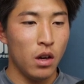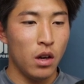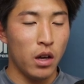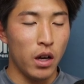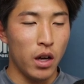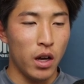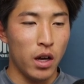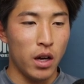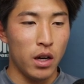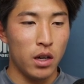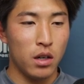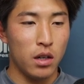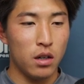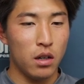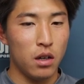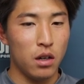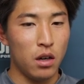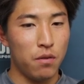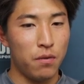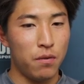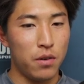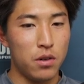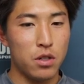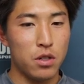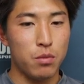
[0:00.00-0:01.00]
Yeah,
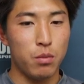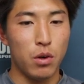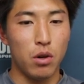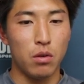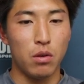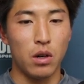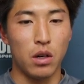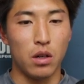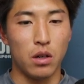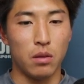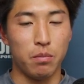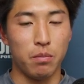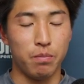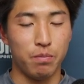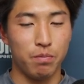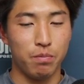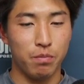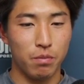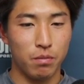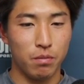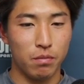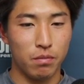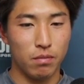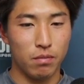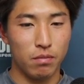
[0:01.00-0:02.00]
first of all,
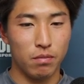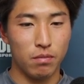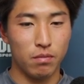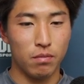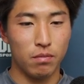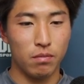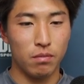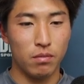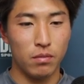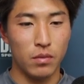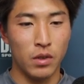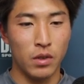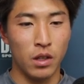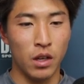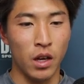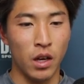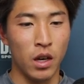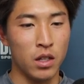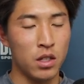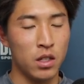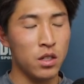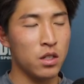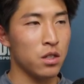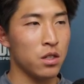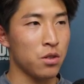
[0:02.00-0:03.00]

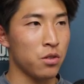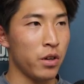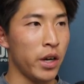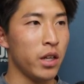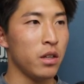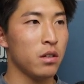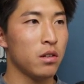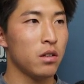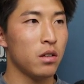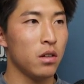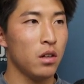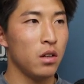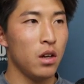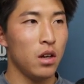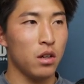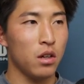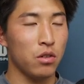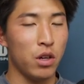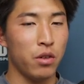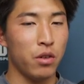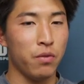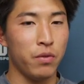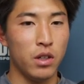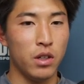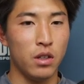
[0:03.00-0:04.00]
this is great.
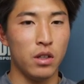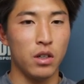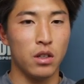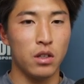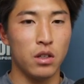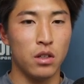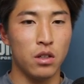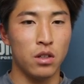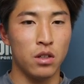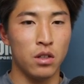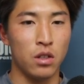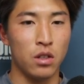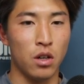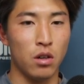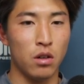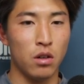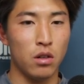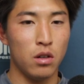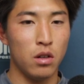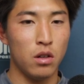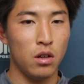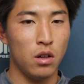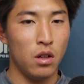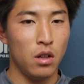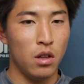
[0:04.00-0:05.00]
Great feeling, you know.
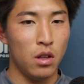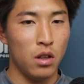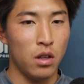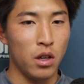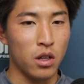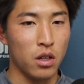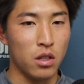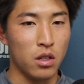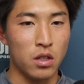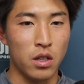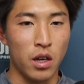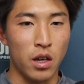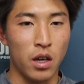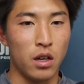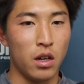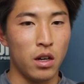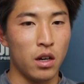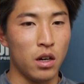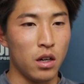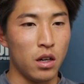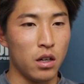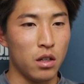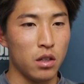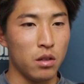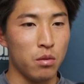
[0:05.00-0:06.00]
Like I said,
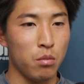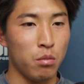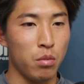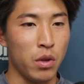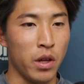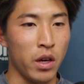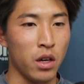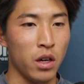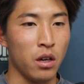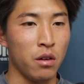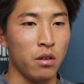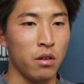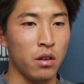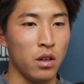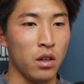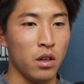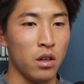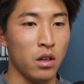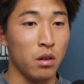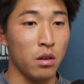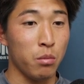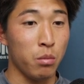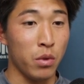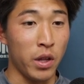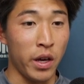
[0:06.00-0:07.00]
playing
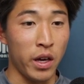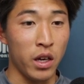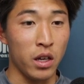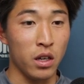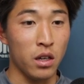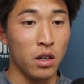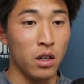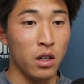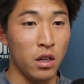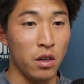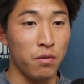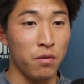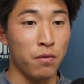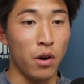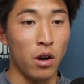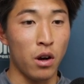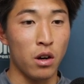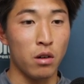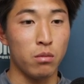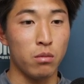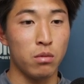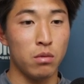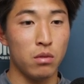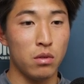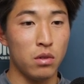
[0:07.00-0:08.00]
in
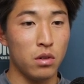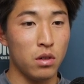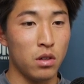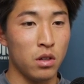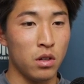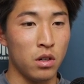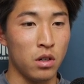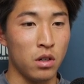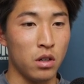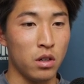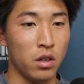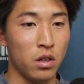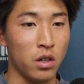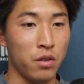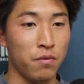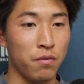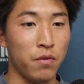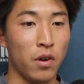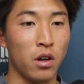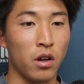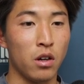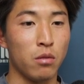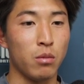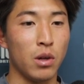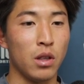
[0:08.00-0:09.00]
front of a
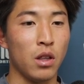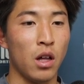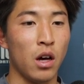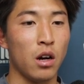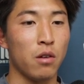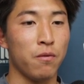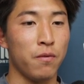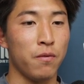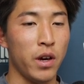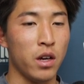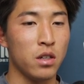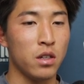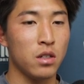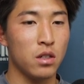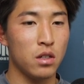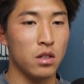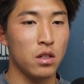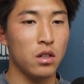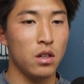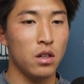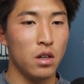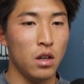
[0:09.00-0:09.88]
lot of fans